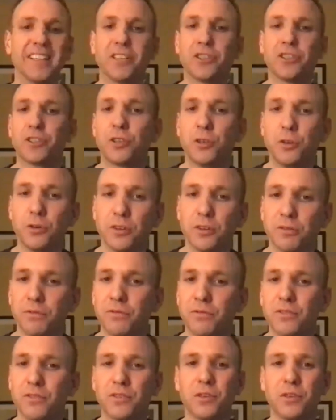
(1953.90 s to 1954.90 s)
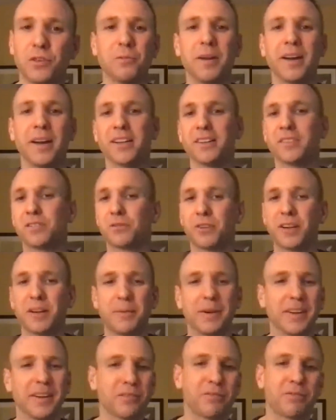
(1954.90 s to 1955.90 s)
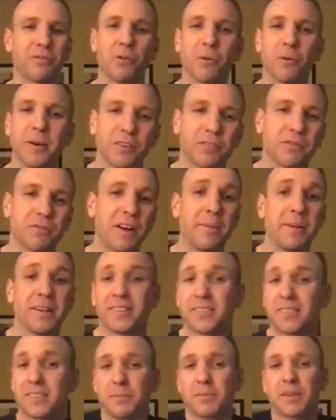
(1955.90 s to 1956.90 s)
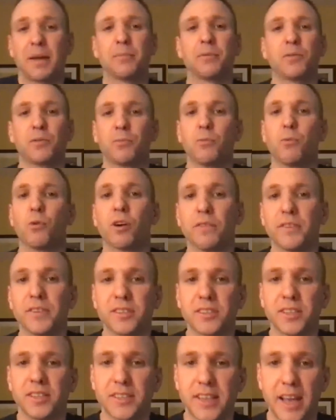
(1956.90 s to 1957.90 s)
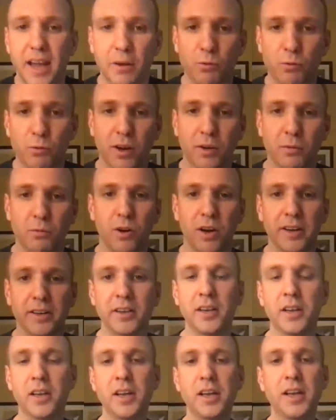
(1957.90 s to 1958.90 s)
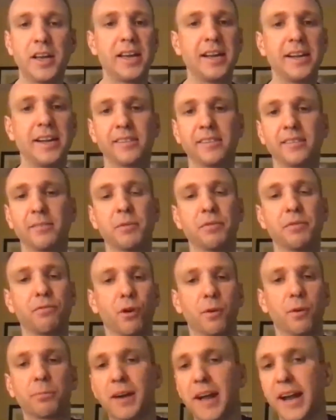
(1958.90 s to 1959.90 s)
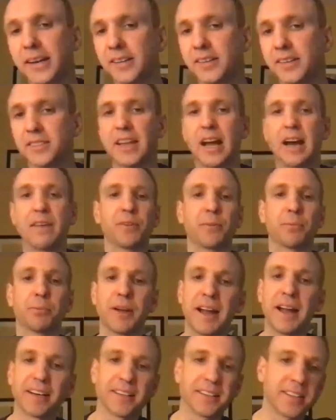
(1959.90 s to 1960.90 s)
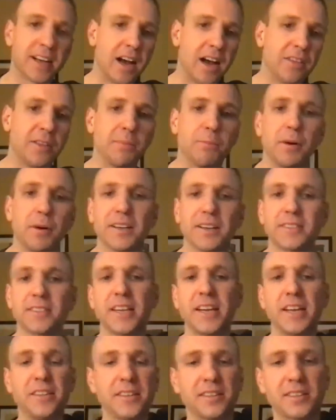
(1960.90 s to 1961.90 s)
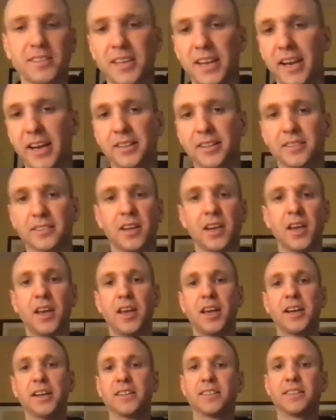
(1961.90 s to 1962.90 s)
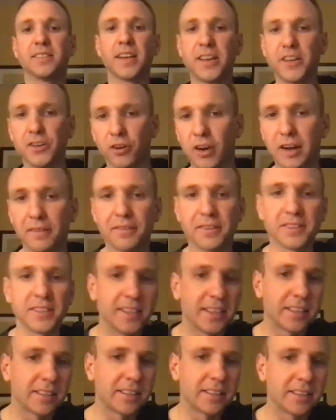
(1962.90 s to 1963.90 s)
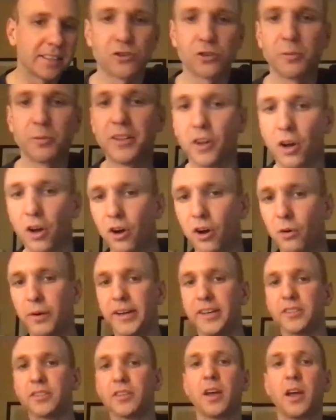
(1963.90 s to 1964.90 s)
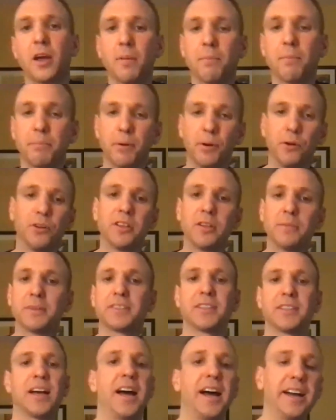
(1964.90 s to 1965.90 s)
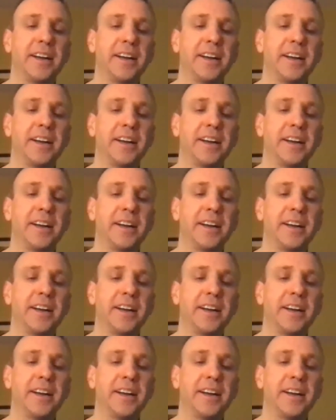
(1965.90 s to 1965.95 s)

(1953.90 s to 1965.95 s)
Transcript: at least two to two minutes, three minutes, four minutes, five minutes. And sometimes it's more of a sit down one. This is before practice, after practice, on the bus, in the stands. This is in your office, in the classroom, in the hallways, pulling them aside